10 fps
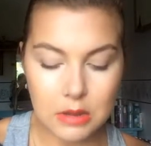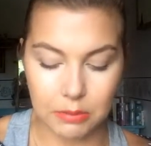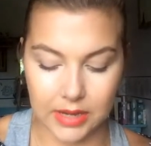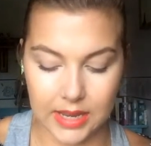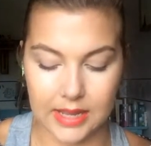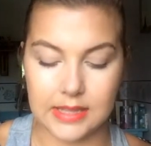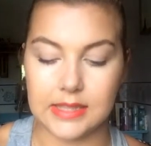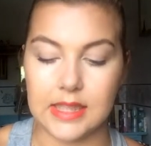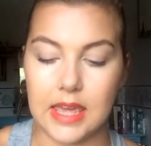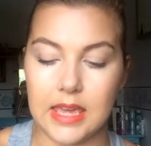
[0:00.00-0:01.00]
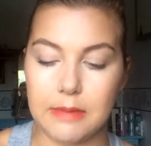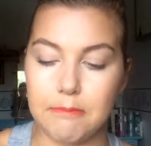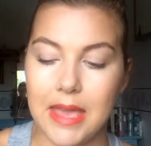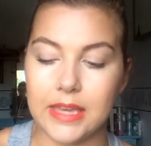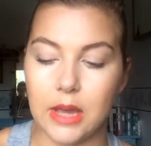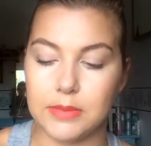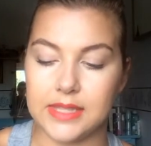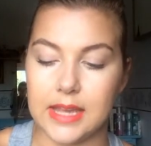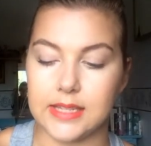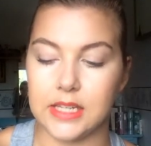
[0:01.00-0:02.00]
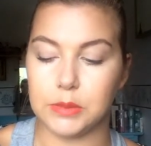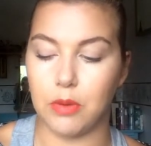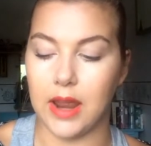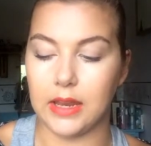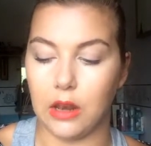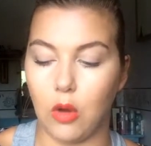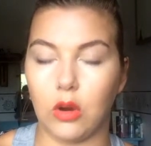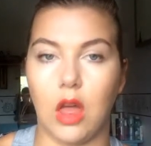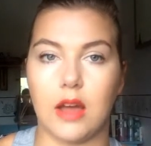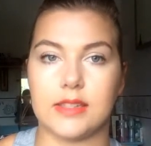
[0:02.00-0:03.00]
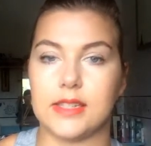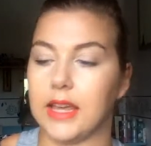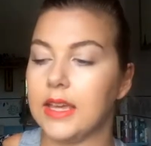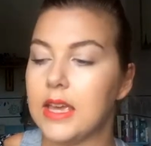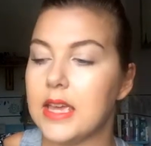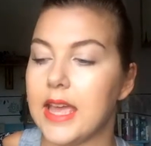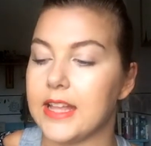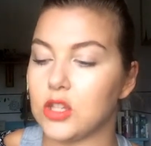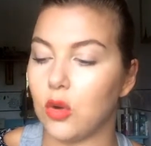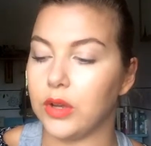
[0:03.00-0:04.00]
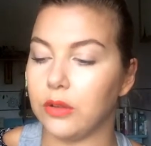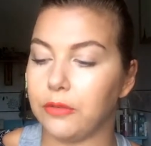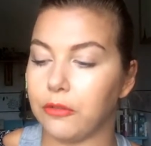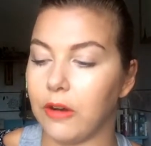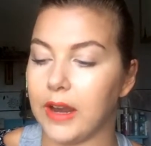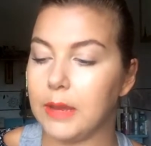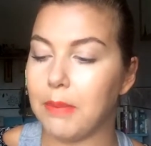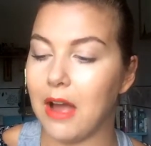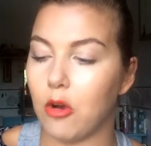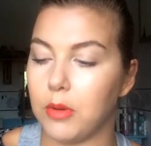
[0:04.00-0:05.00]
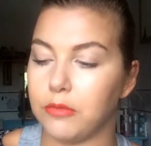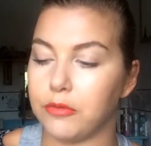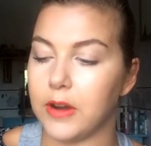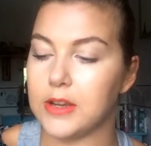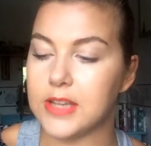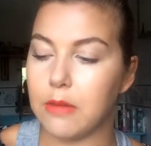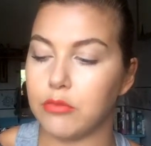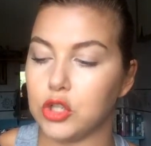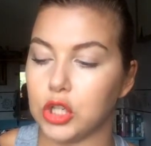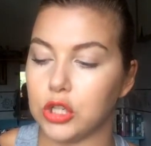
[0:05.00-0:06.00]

But it is the makeup setting spray, long lasting. It's oil free, paraben free, temperature